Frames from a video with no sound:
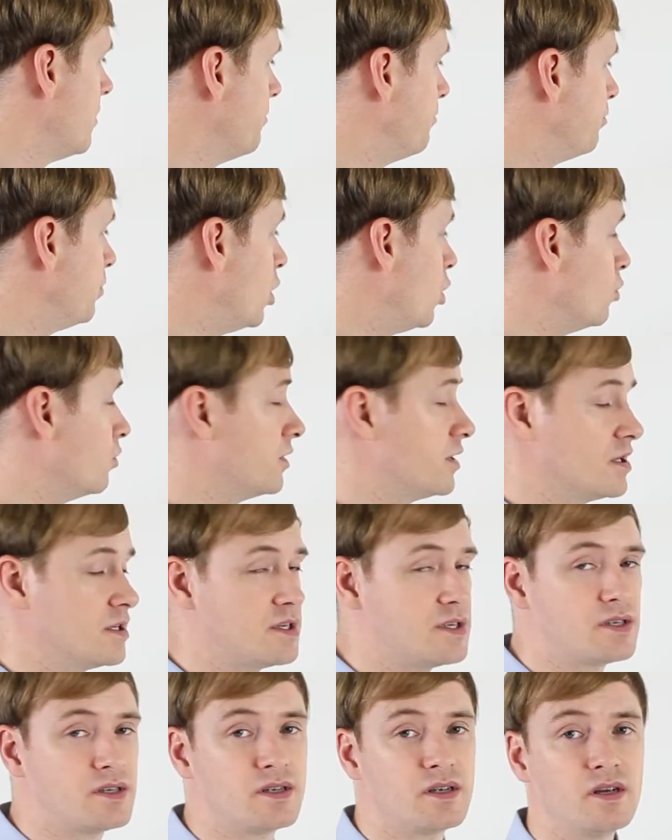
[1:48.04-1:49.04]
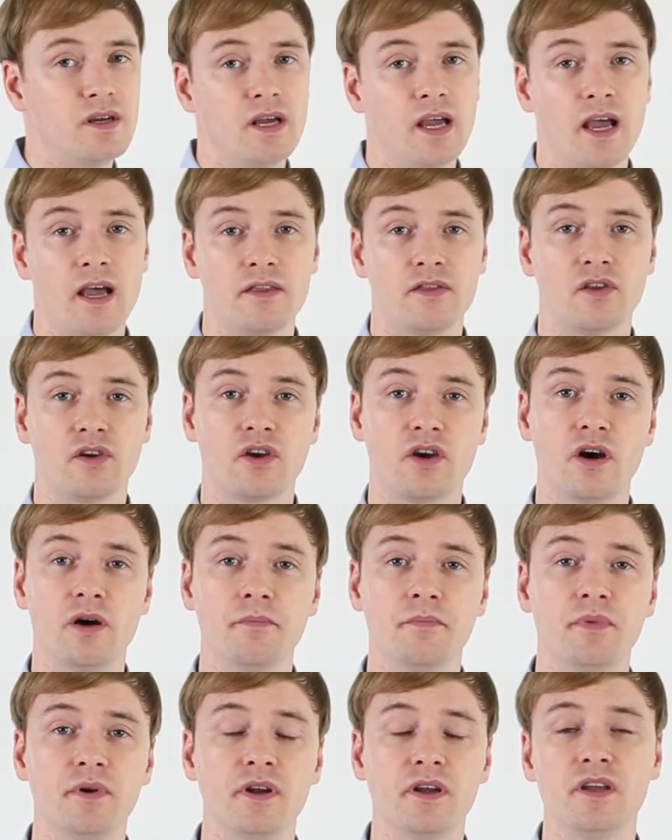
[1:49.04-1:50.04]
Bonus. At the
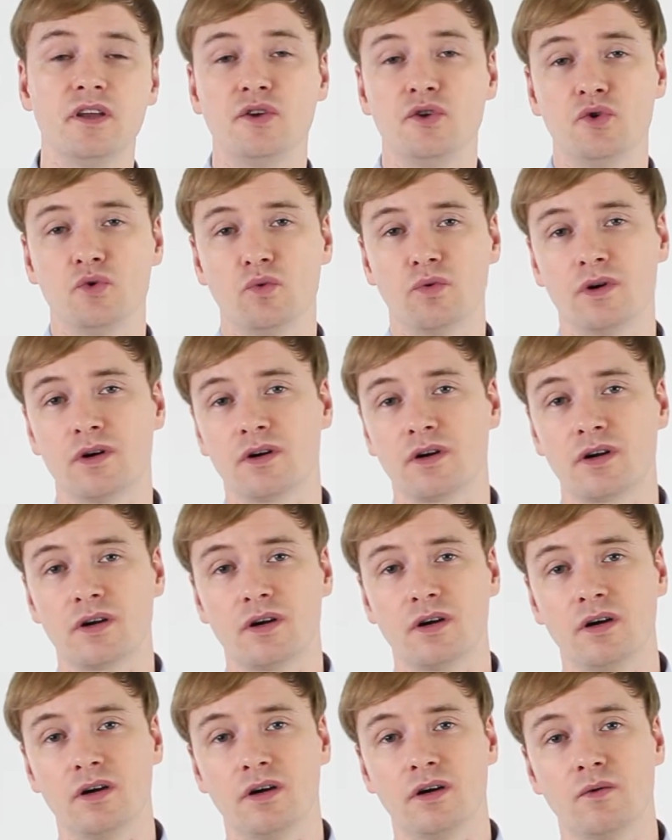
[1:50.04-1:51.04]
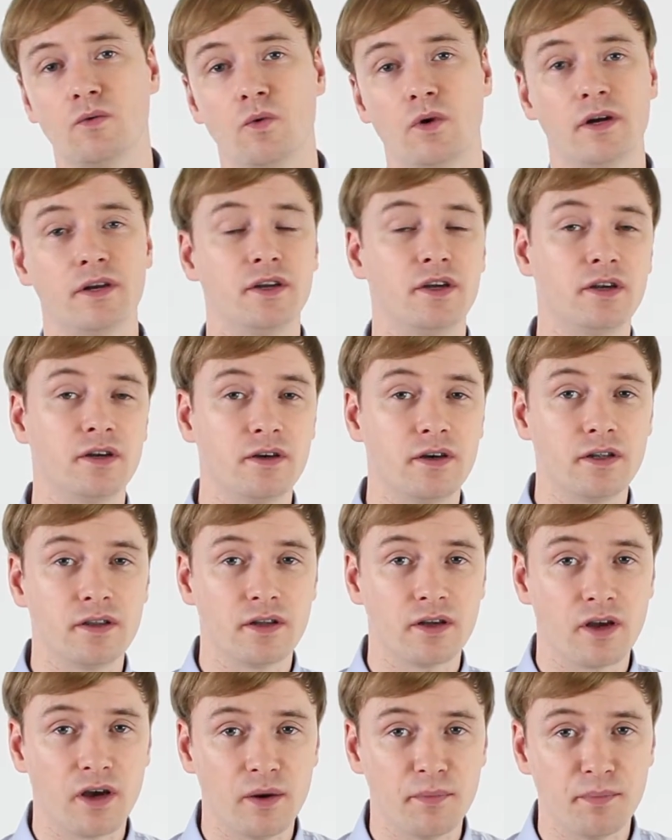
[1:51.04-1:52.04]
company, you work 1 year at the
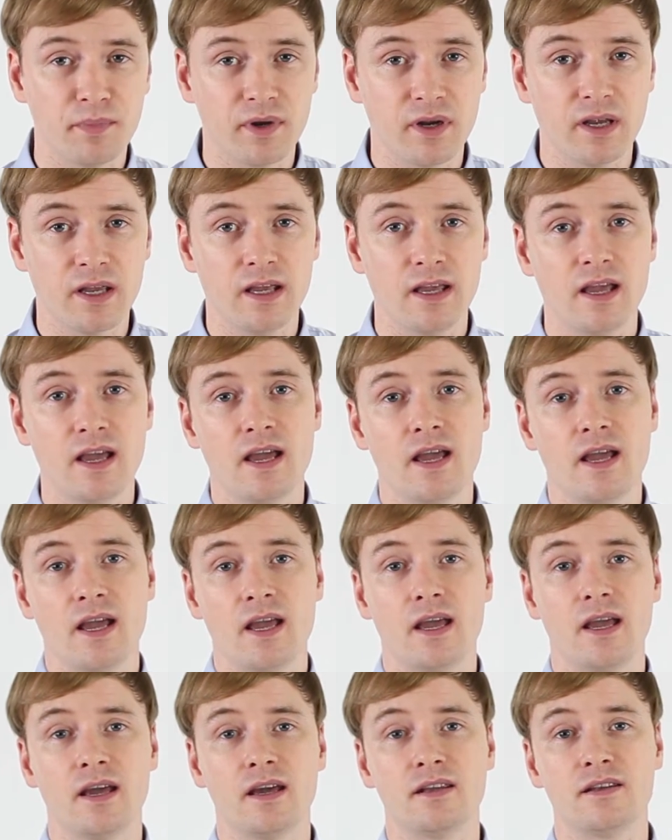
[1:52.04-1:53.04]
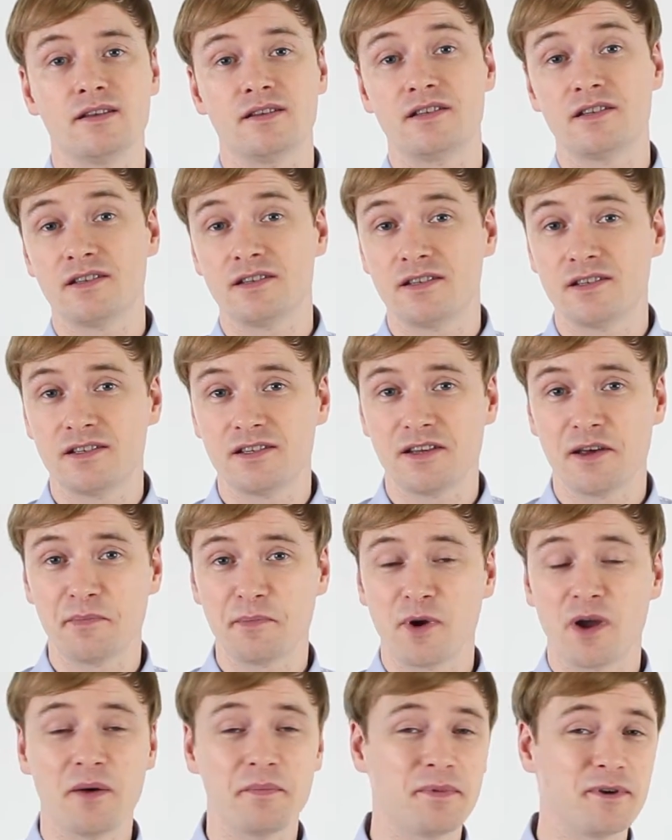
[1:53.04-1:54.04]
company, and some
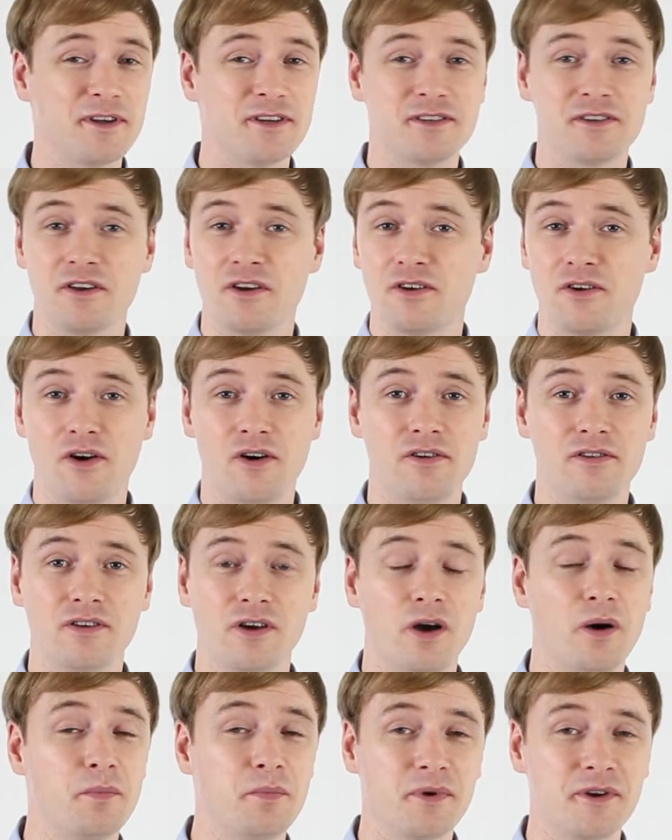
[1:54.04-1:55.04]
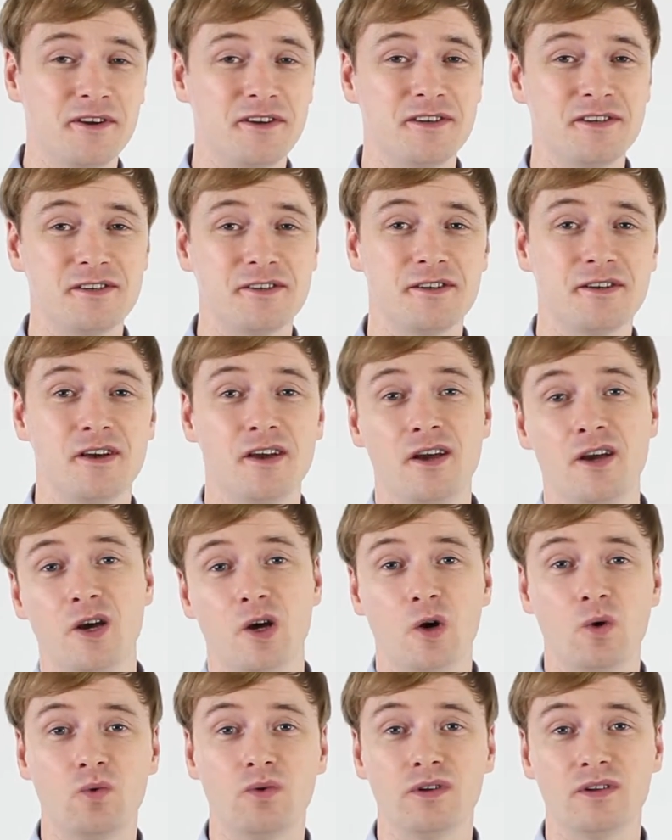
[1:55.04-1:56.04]
companies, not all companies,
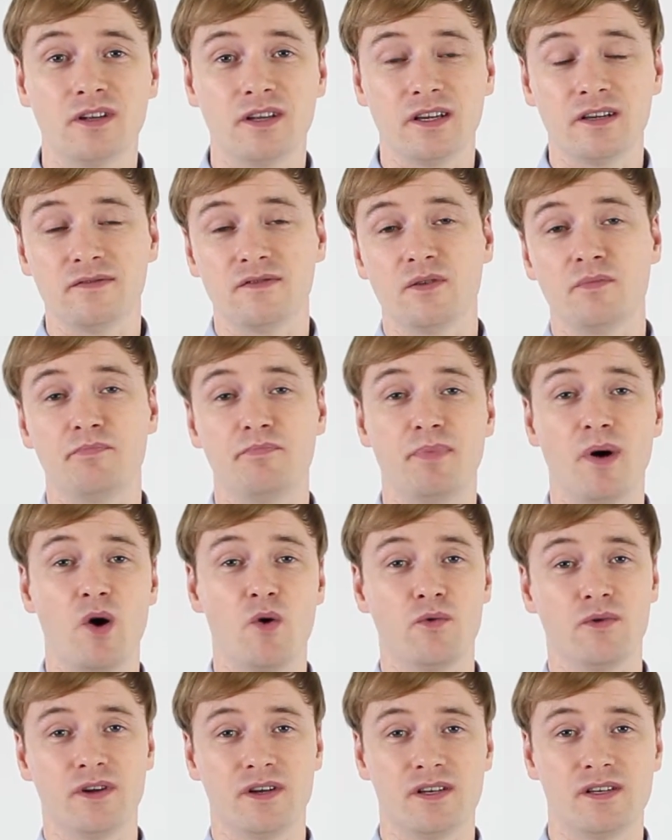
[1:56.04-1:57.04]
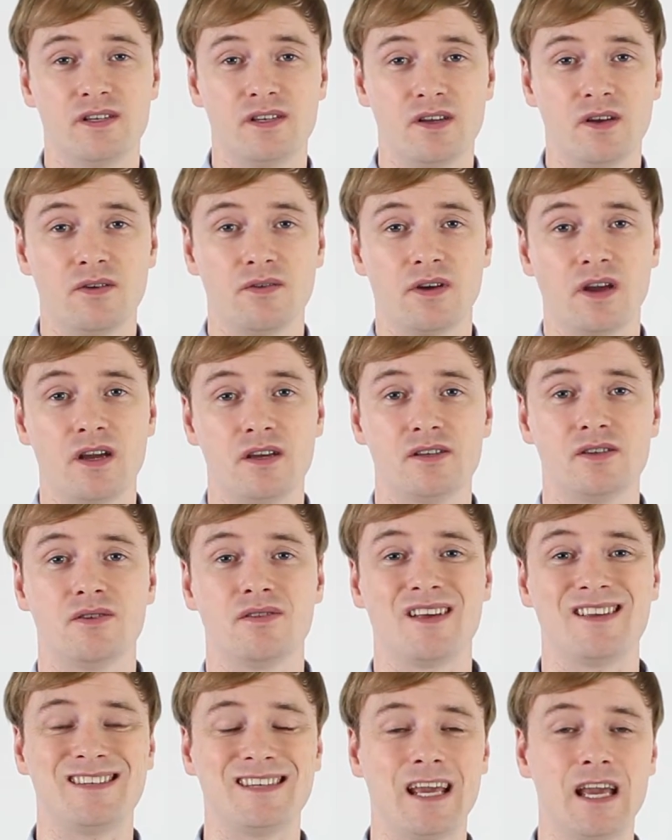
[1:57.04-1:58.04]
will give a bonus. Okay, so
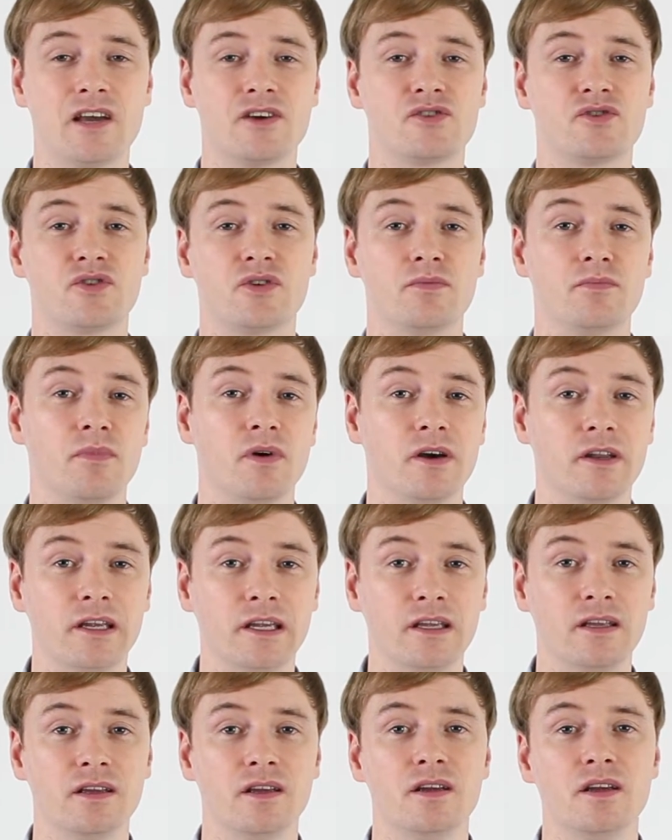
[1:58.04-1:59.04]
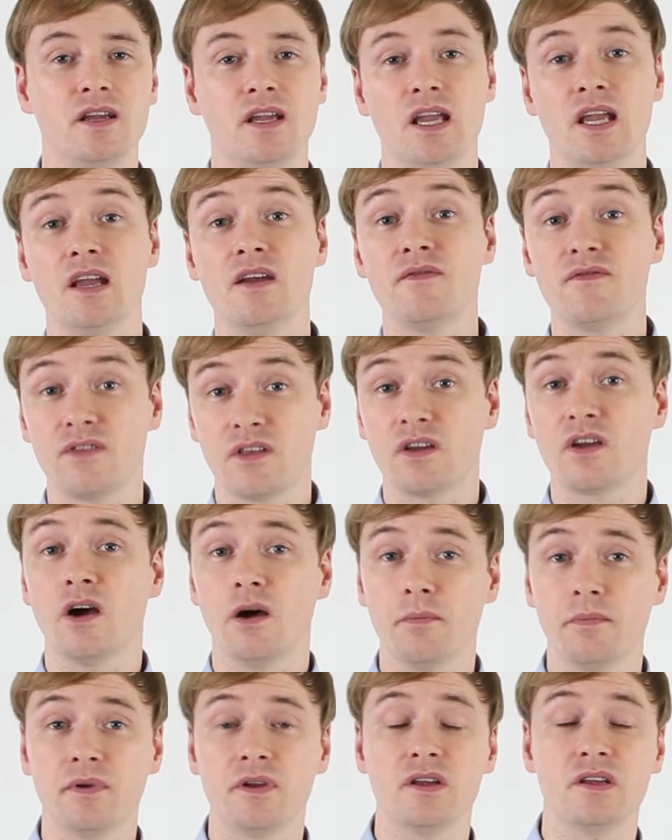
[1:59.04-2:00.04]
that's extra money if the
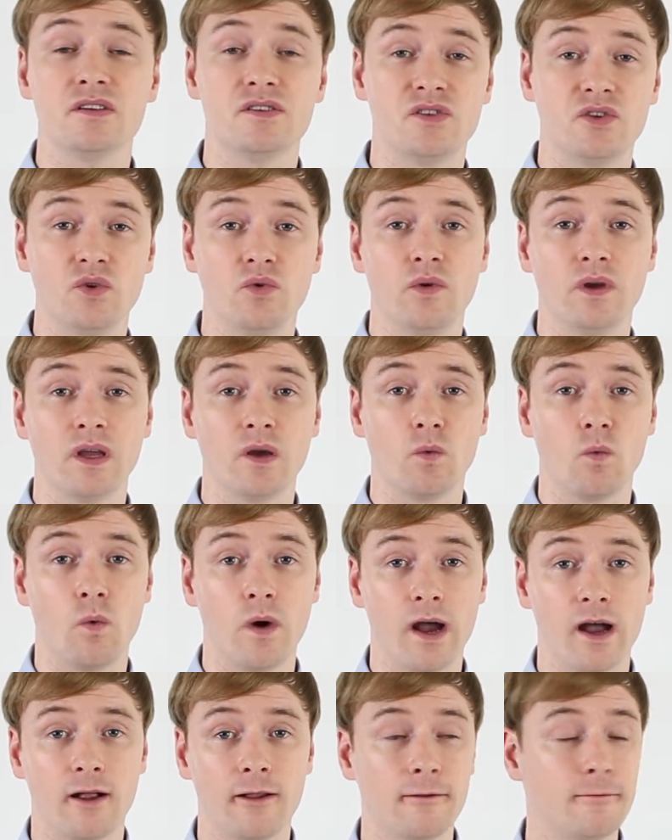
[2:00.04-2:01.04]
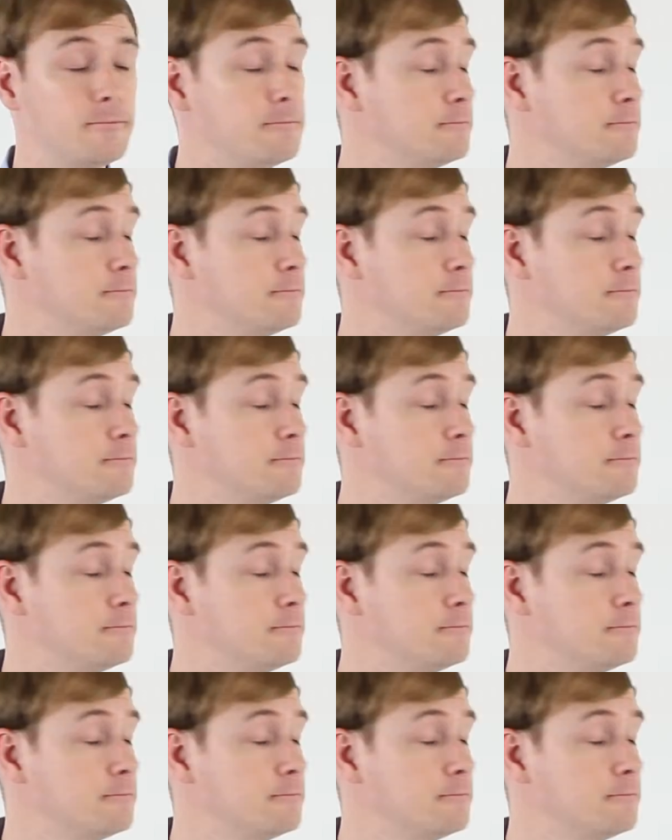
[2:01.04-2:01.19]
company is doing well.